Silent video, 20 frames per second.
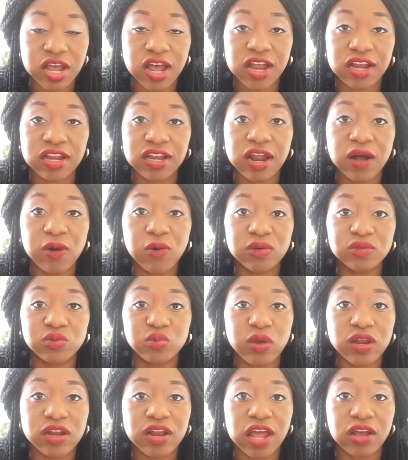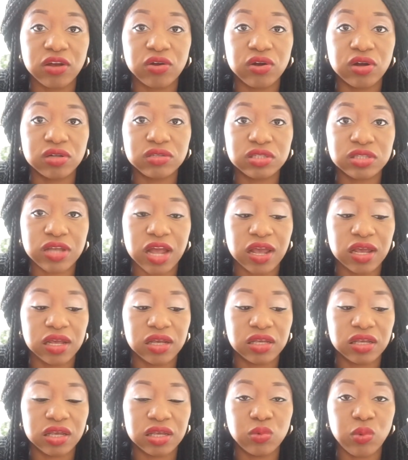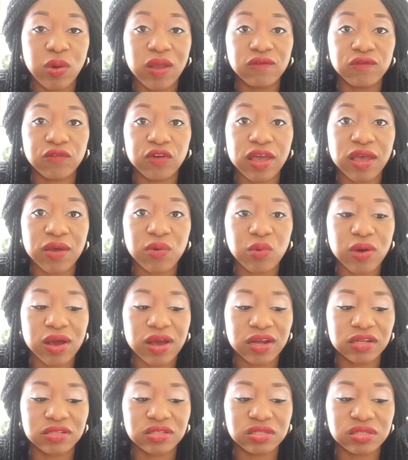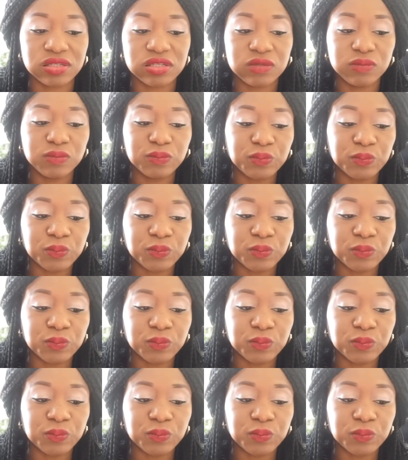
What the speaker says: and that was when I went for NYSC.